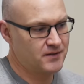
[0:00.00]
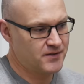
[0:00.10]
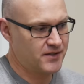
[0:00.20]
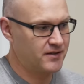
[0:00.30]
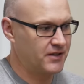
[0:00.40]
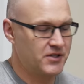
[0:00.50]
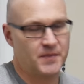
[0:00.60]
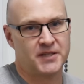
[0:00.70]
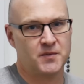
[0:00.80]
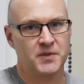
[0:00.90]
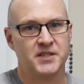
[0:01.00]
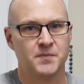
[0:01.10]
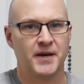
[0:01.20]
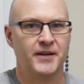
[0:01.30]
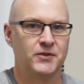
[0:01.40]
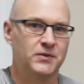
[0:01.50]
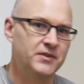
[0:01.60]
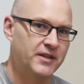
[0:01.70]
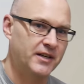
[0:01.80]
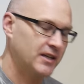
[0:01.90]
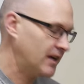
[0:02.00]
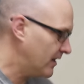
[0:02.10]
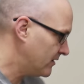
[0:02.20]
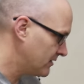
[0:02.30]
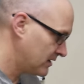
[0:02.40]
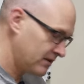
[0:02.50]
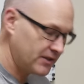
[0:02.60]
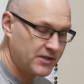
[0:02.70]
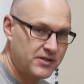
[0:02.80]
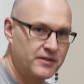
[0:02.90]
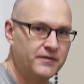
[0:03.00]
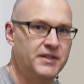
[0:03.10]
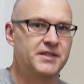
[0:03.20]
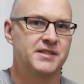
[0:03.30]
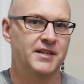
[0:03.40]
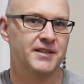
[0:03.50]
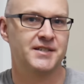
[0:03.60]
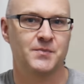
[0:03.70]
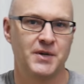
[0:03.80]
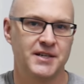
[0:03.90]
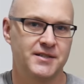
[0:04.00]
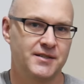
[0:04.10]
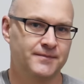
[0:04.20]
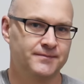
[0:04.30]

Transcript: So I'll just make the biggest panel that I can that is going to fit inside this space.